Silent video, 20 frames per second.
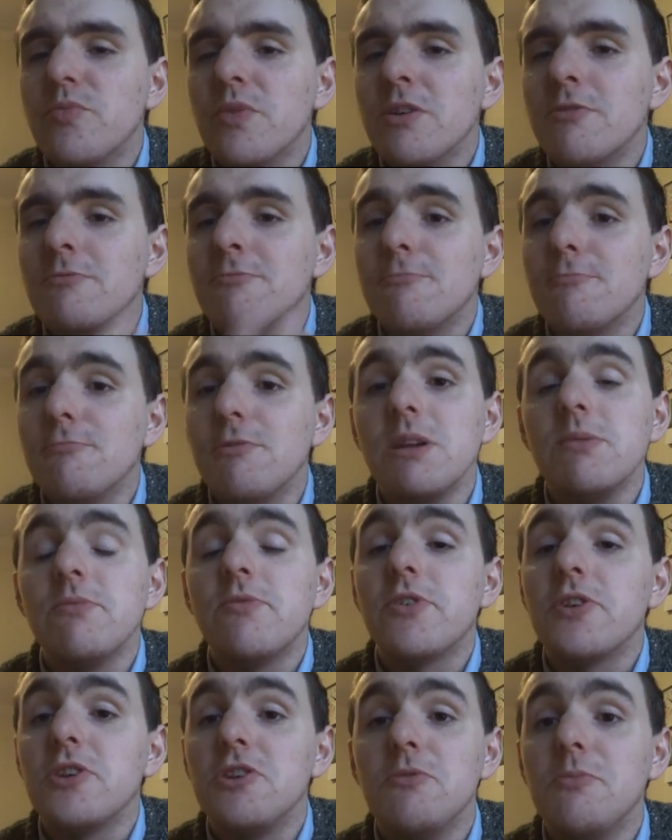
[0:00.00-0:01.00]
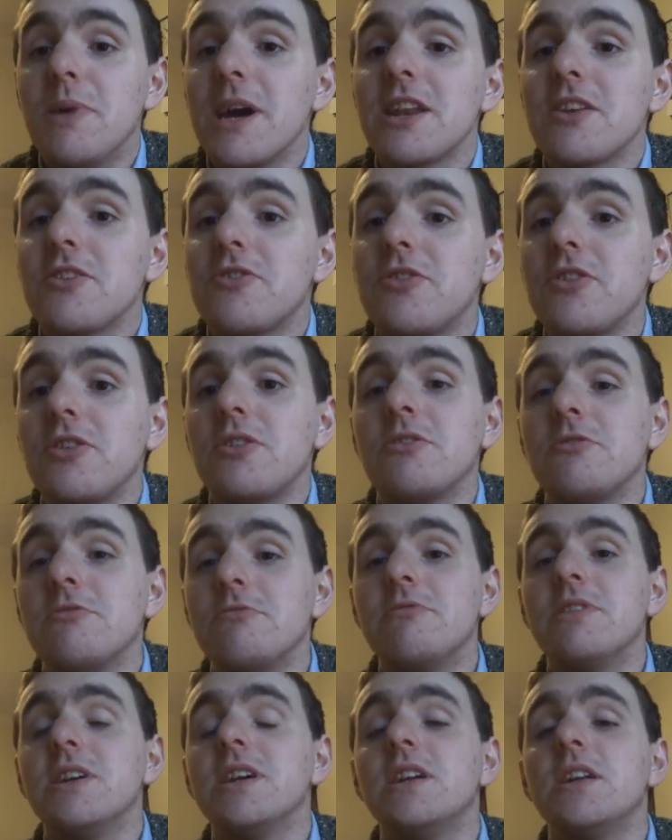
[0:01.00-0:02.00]
but weep for humanity,
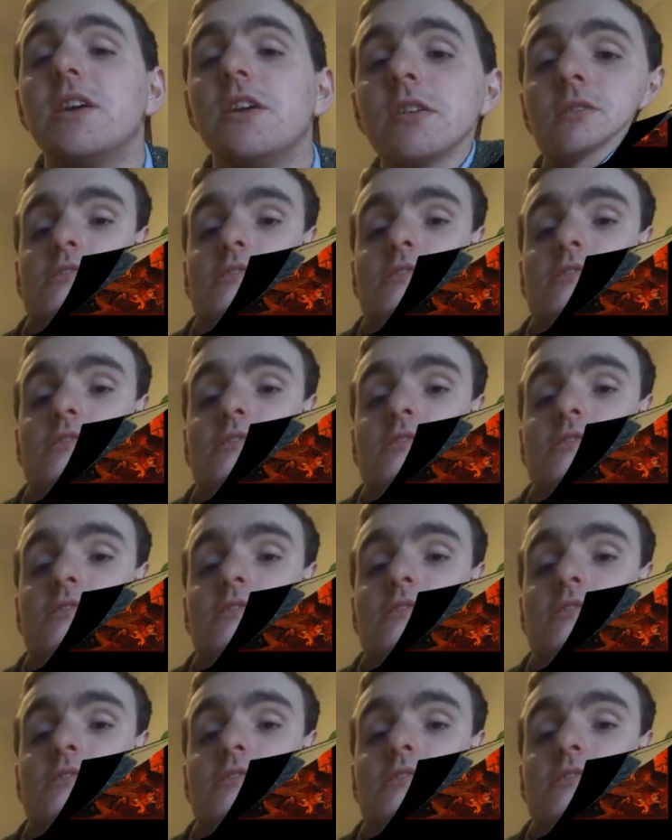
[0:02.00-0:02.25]
really.